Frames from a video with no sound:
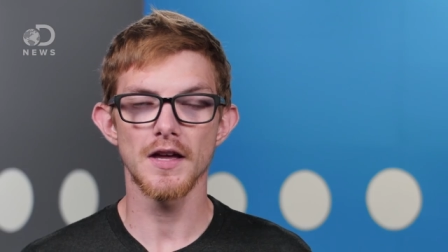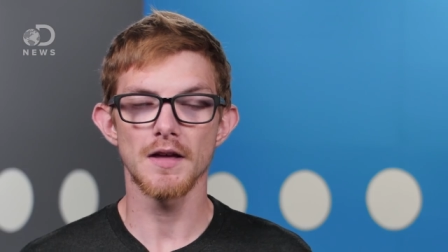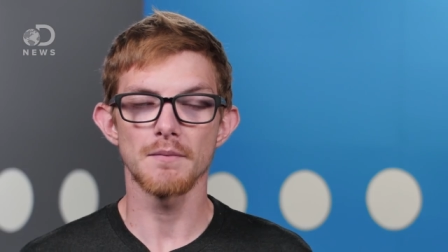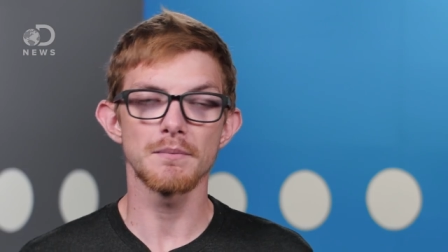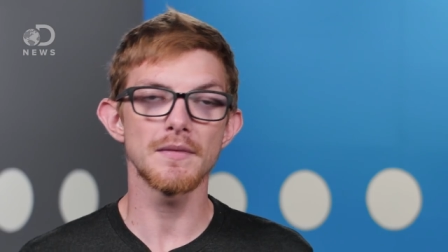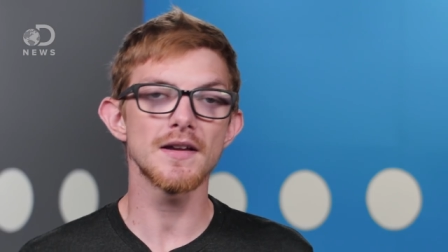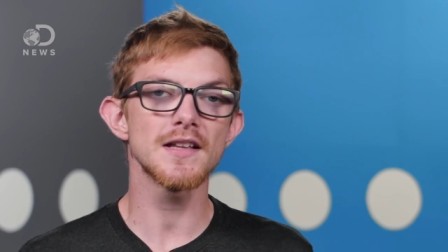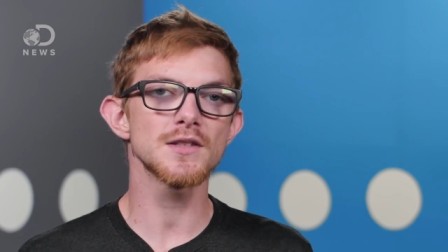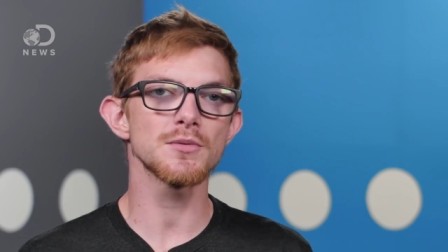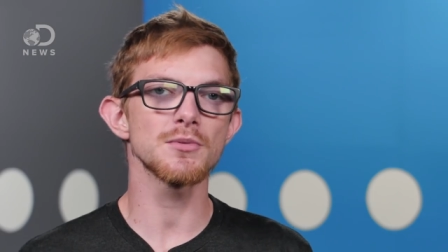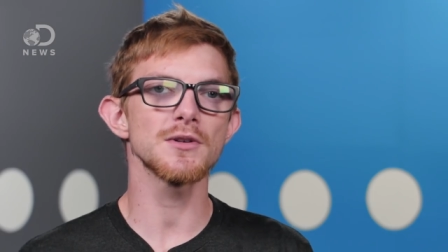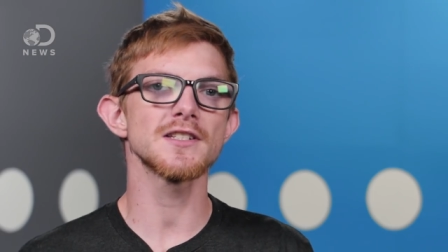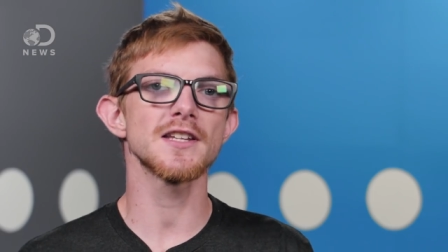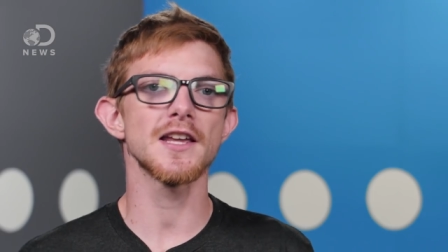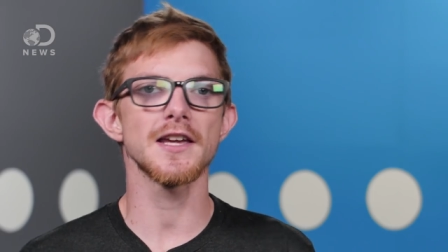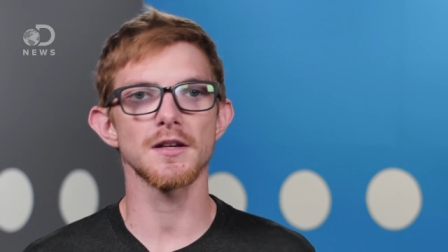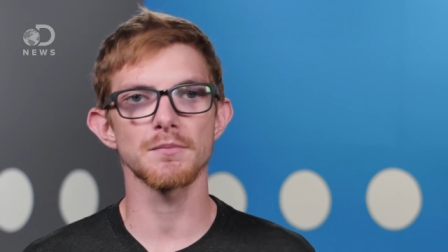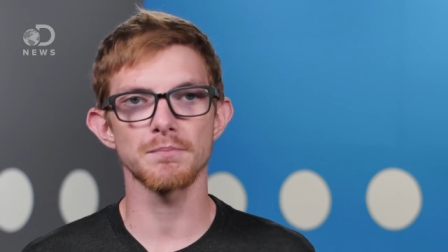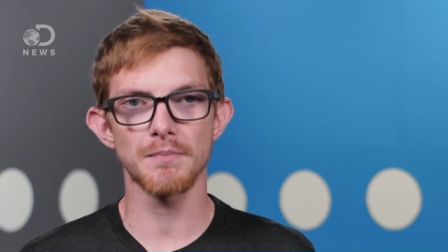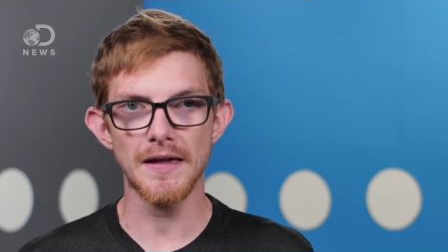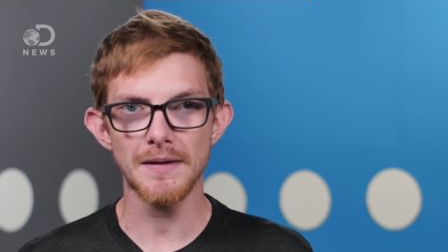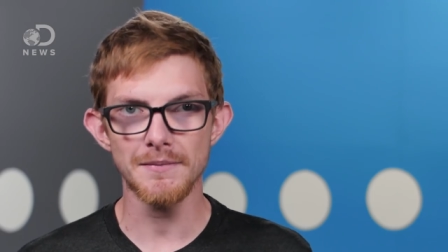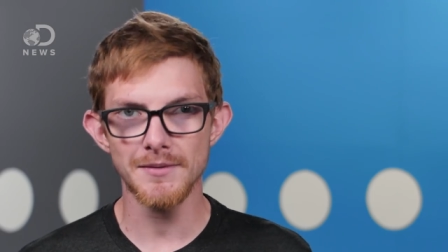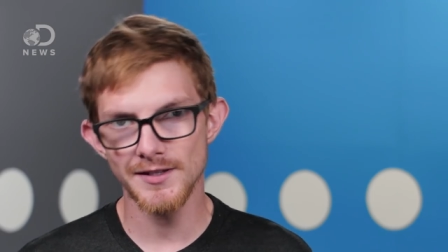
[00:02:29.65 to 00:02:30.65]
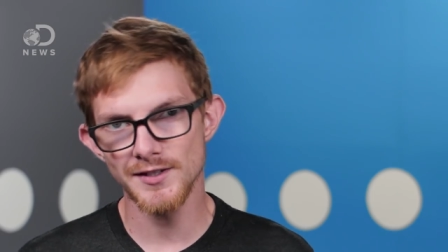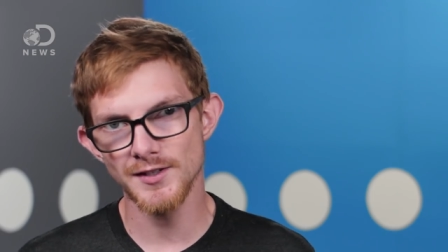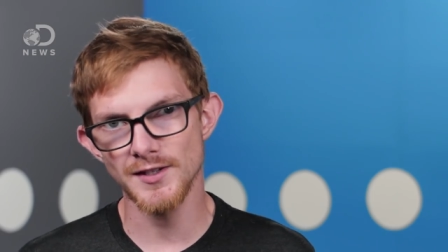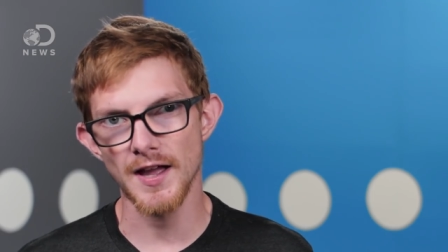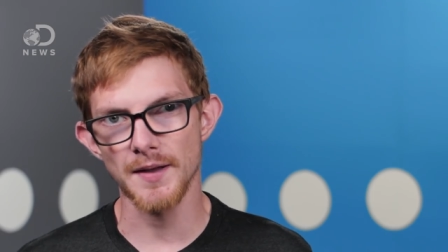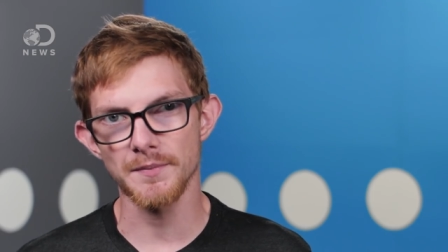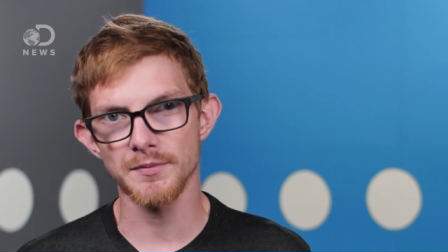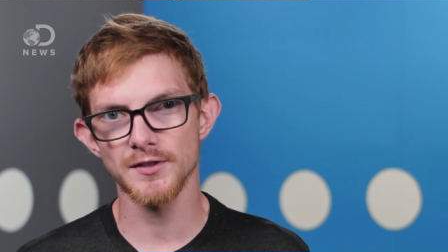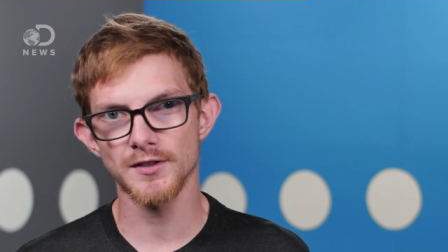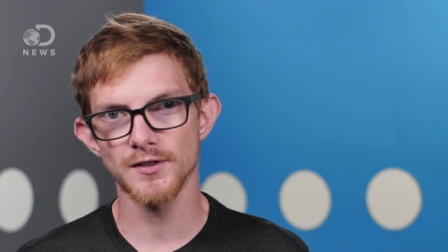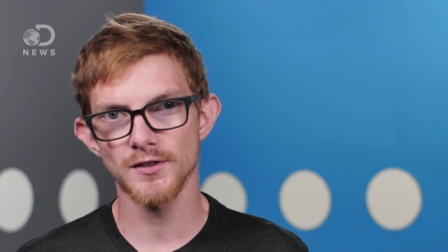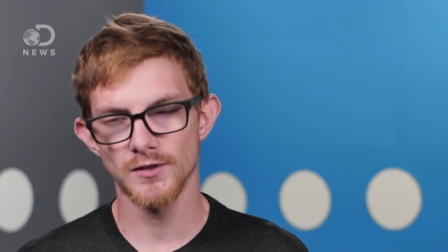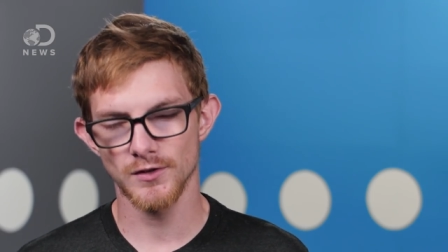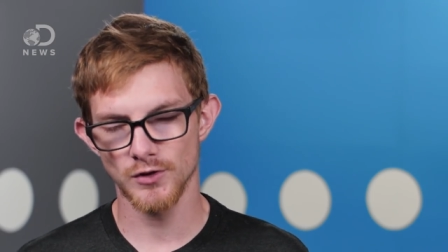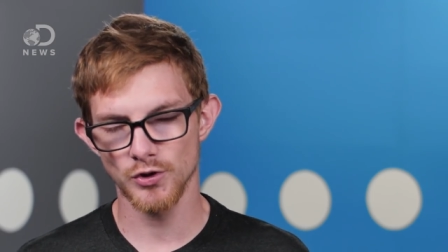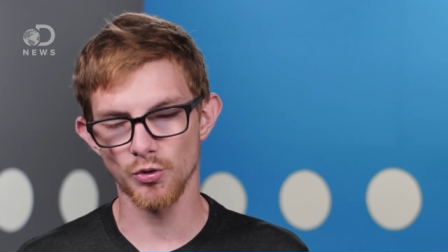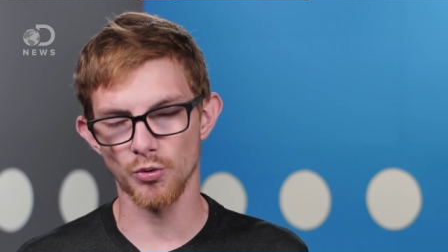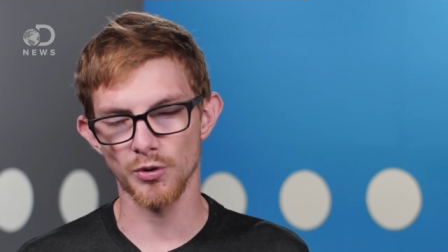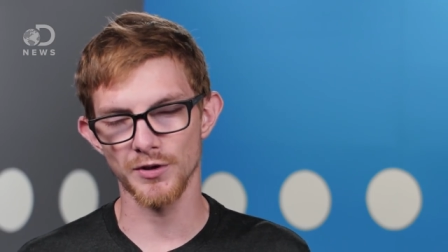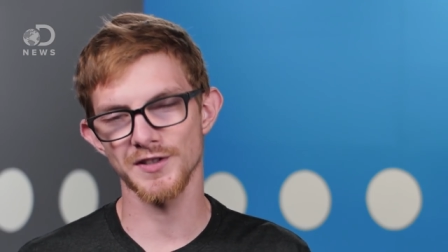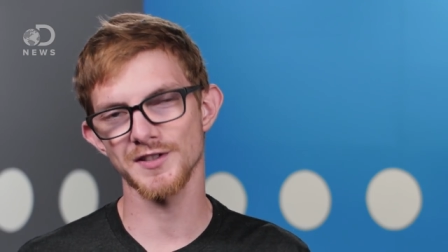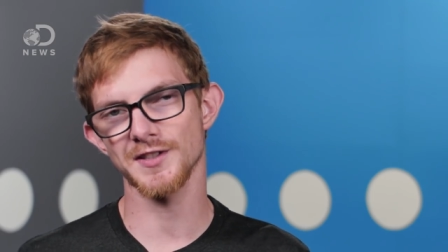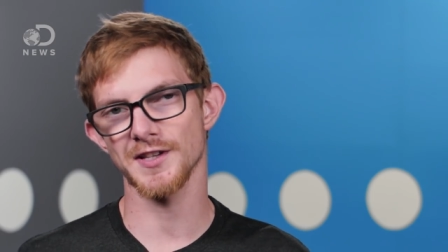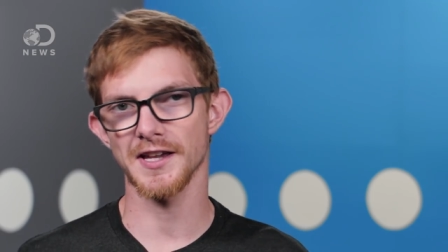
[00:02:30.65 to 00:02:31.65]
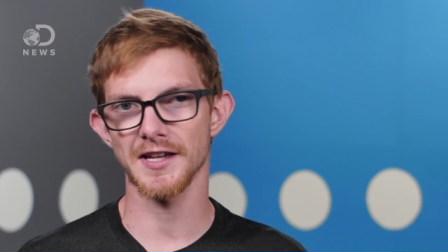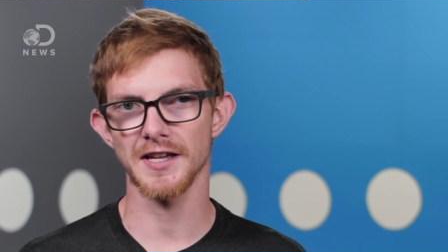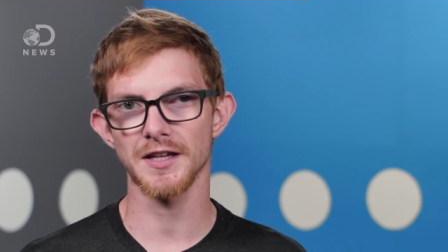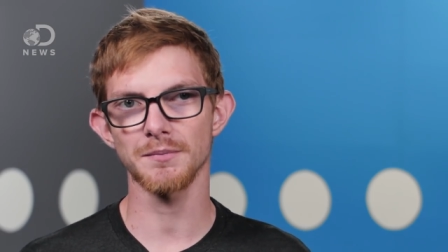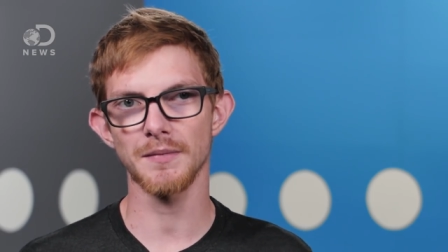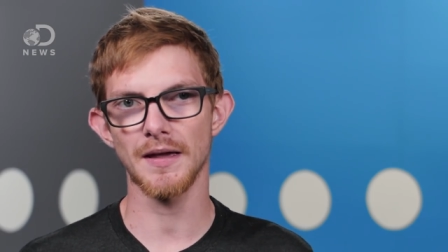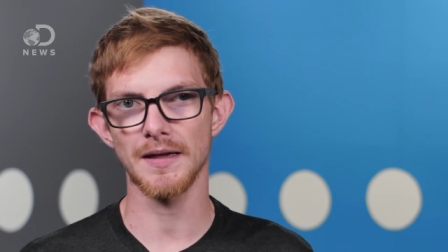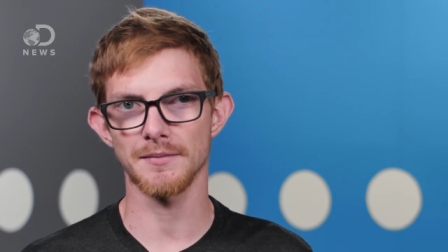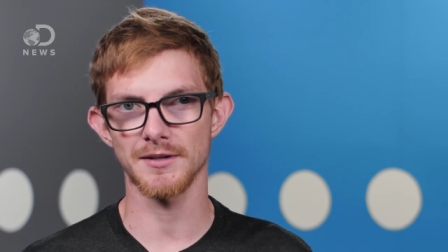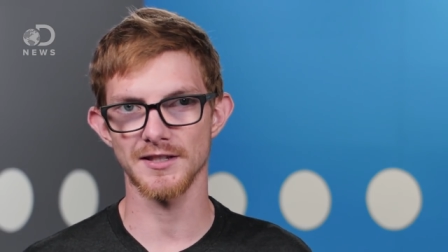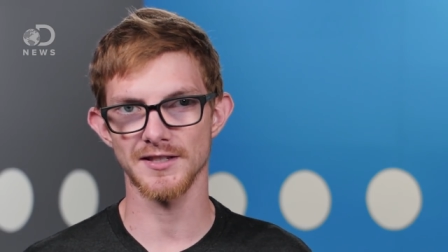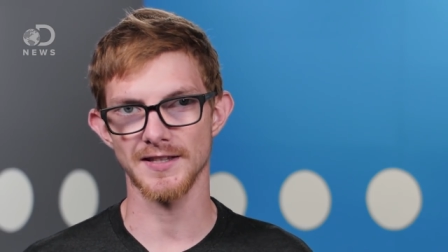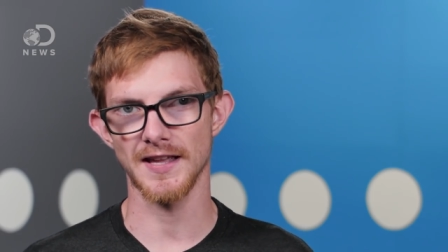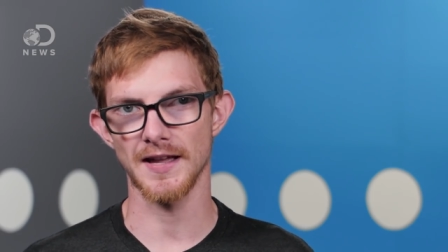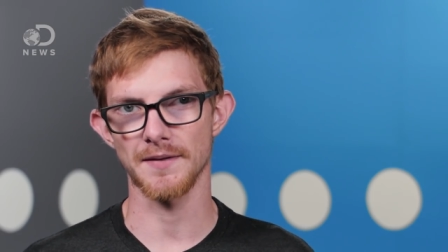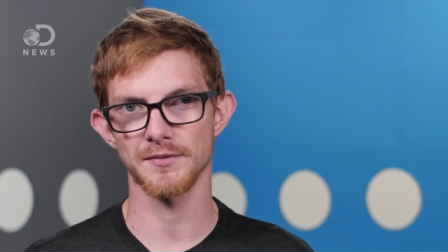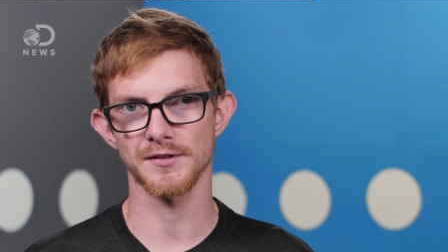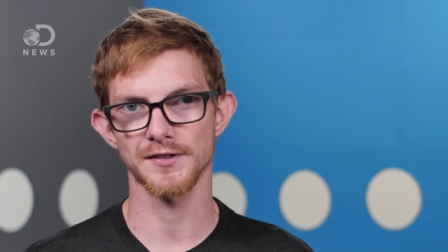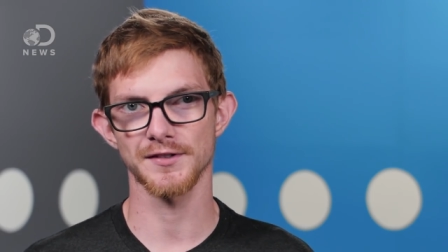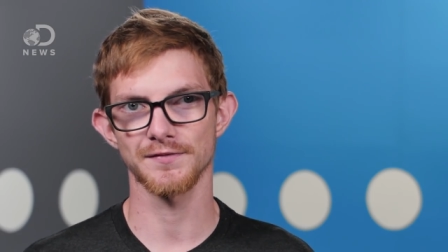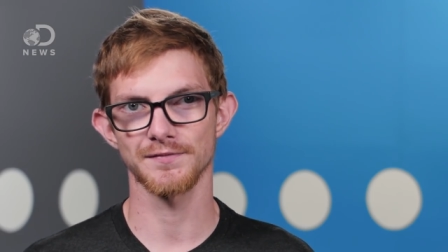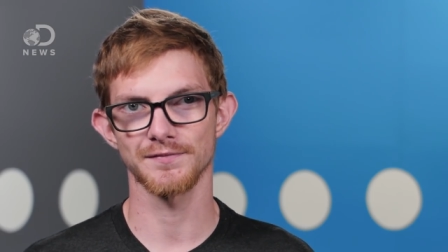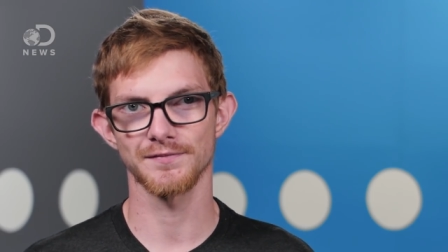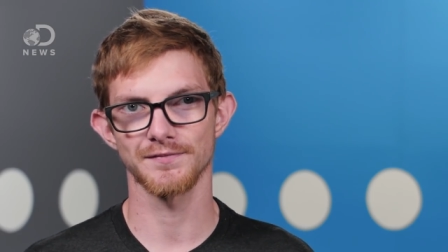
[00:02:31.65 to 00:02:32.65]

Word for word: means we take baby steps towards taking baby steps.